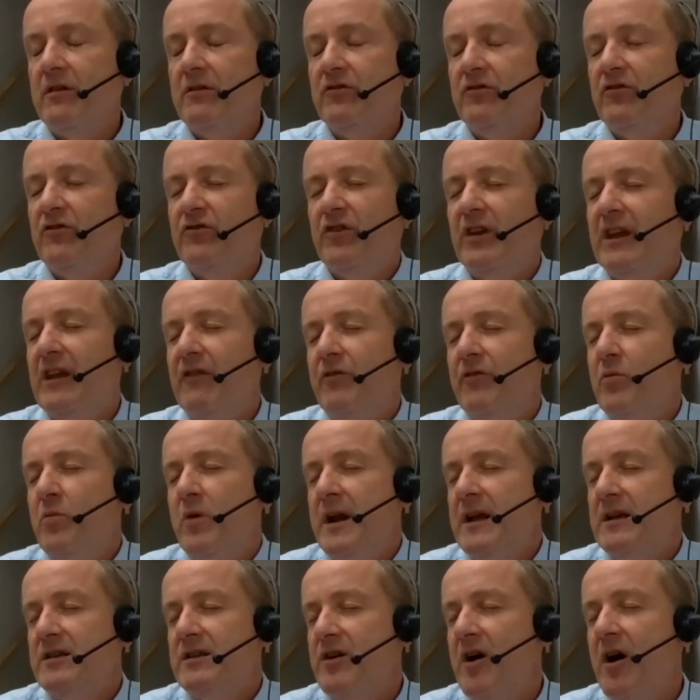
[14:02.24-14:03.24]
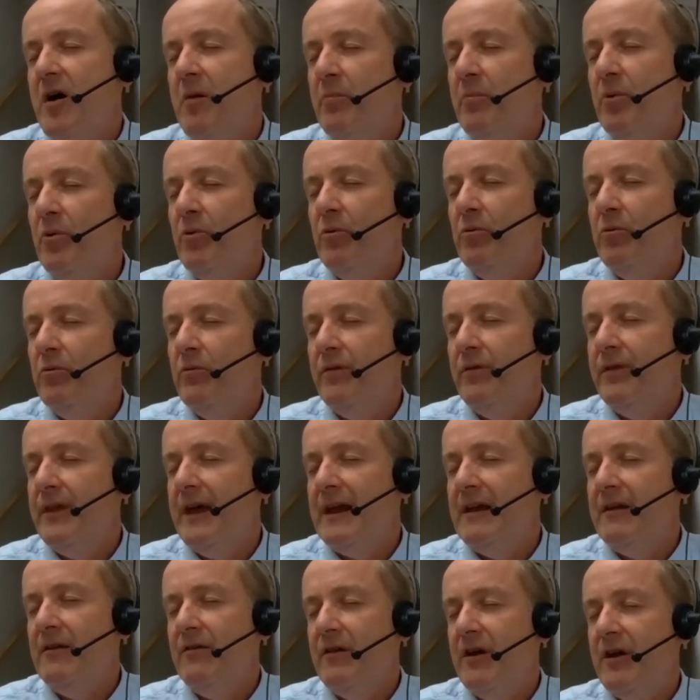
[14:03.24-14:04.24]
To give you one example,
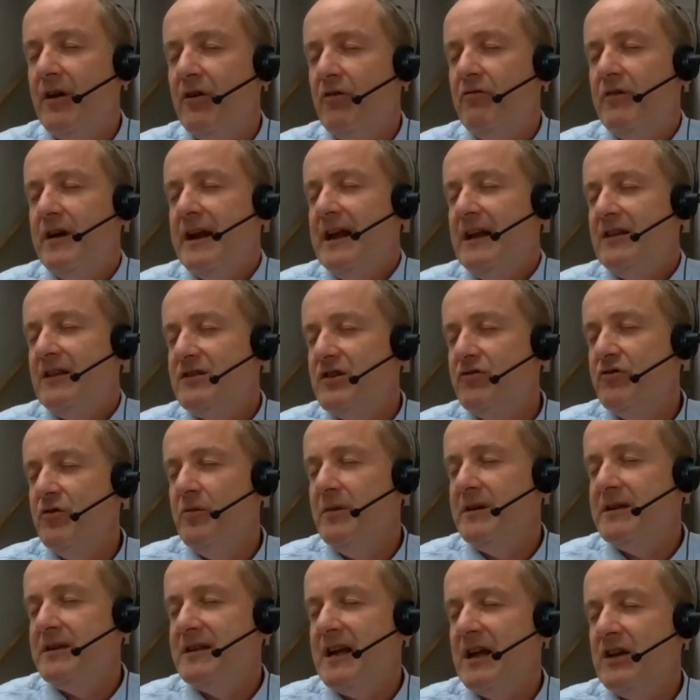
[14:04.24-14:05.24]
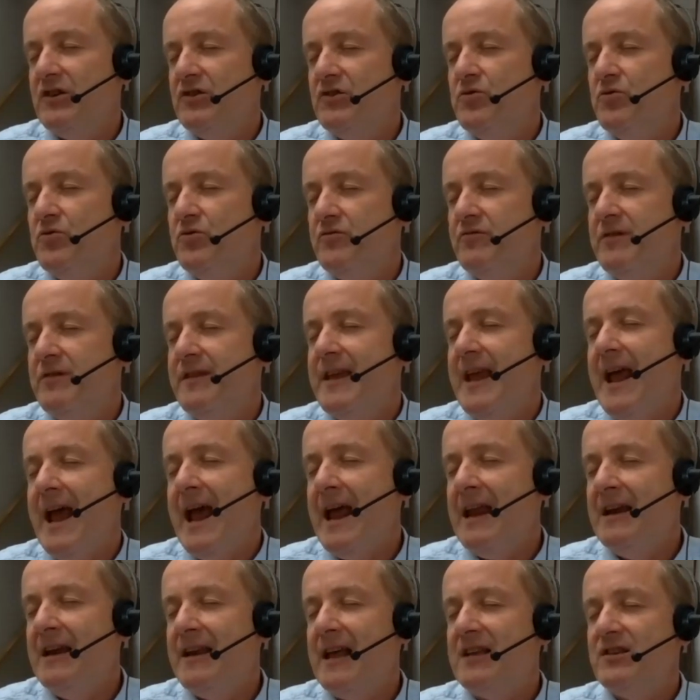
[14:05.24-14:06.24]
they agree it's a group litigation order in the
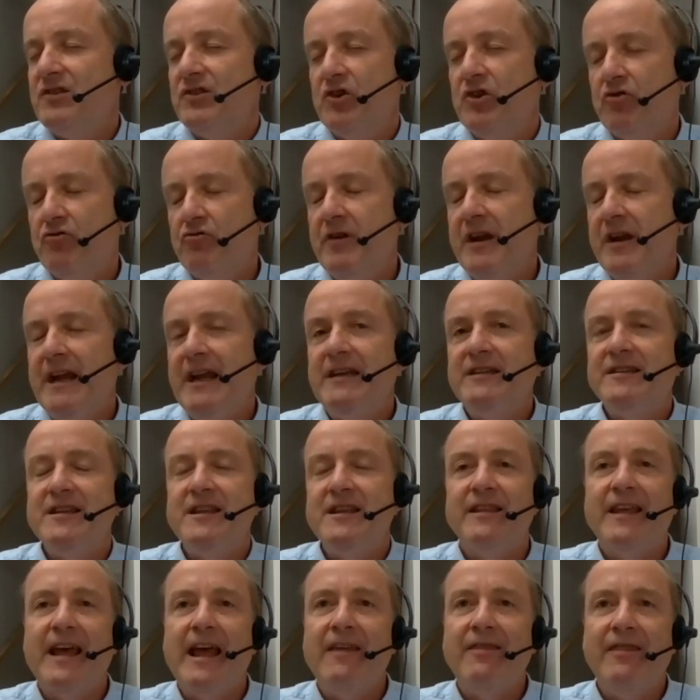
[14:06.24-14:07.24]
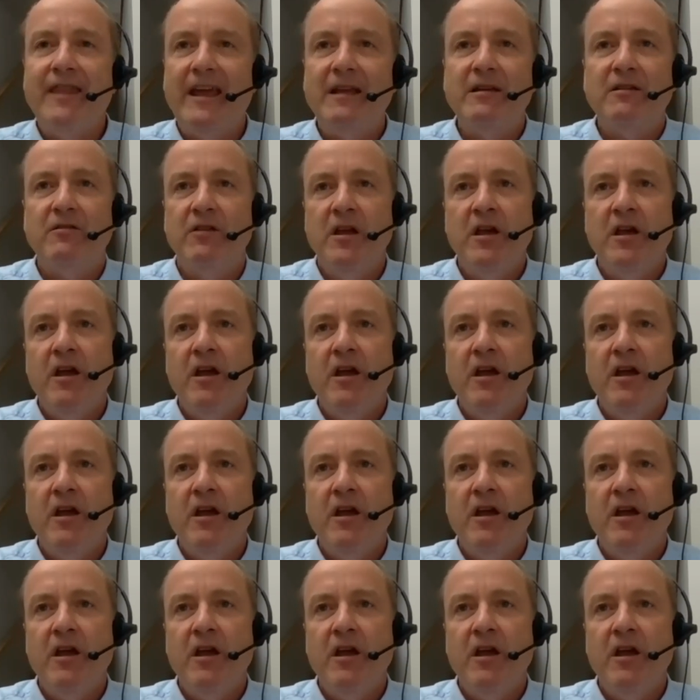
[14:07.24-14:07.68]
end, that's agreed, and then they